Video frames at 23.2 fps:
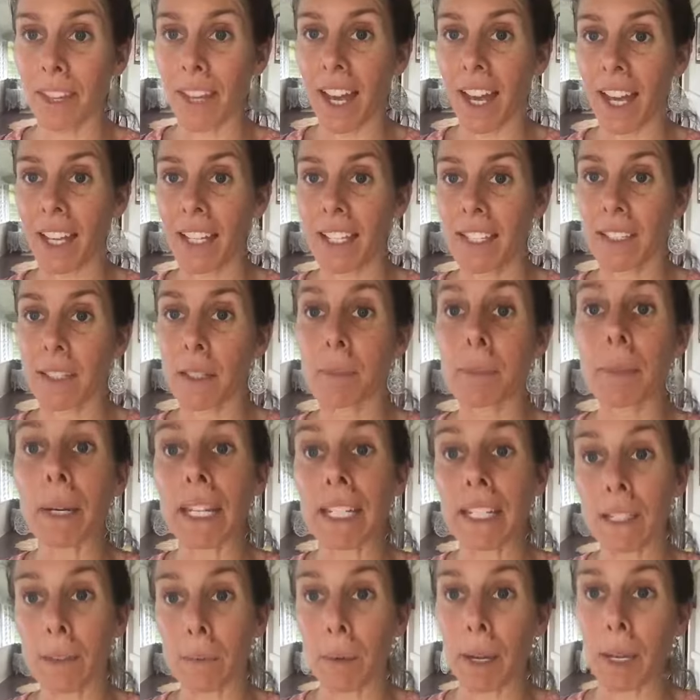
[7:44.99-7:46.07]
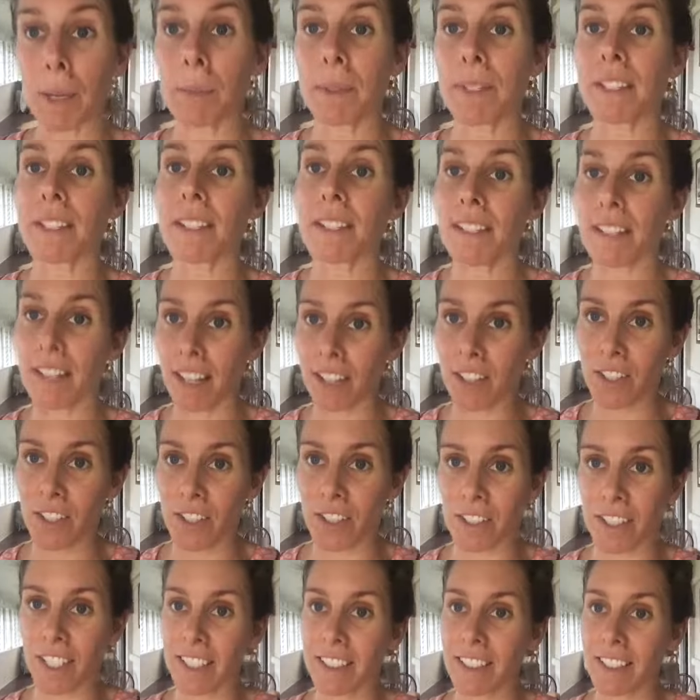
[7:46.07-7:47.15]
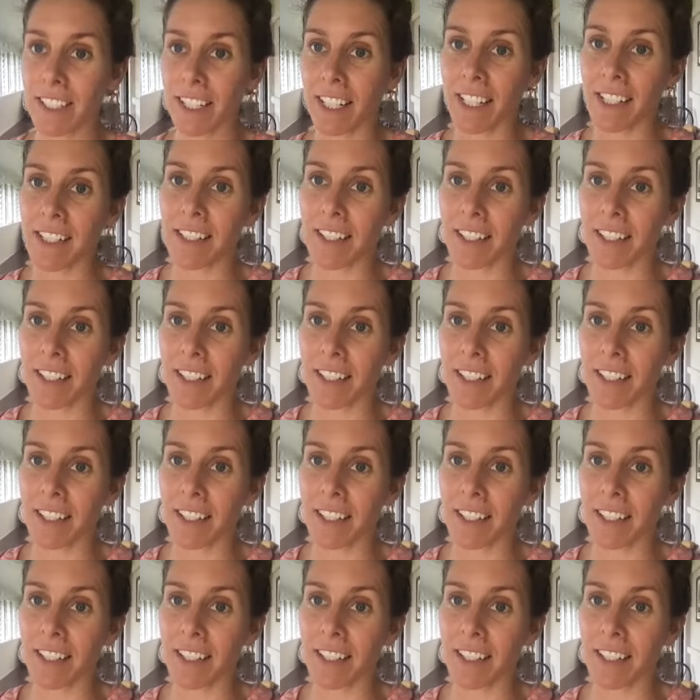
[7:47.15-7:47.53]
And the baking paper is essential underneath